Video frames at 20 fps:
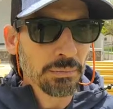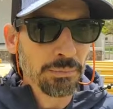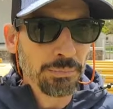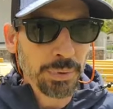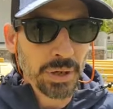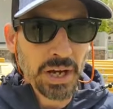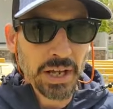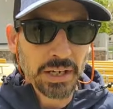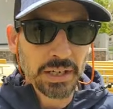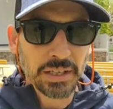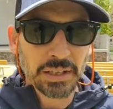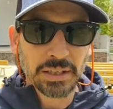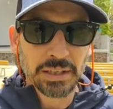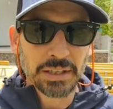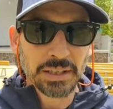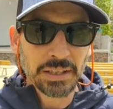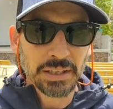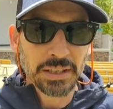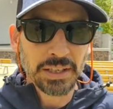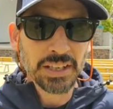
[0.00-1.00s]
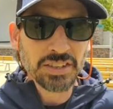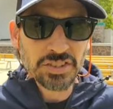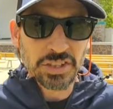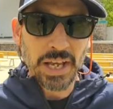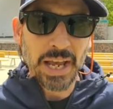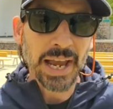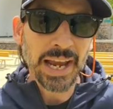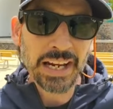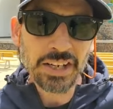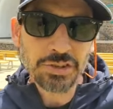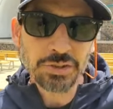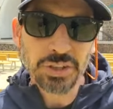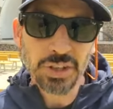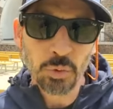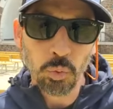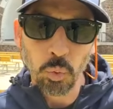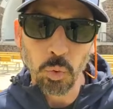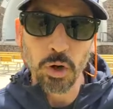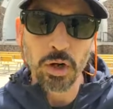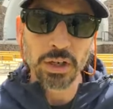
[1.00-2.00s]
But is the
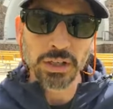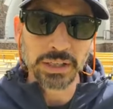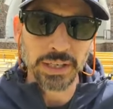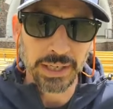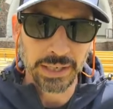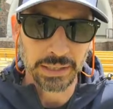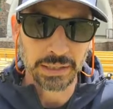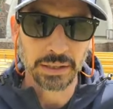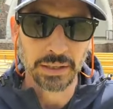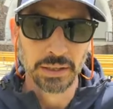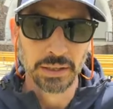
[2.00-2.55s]
hatred working?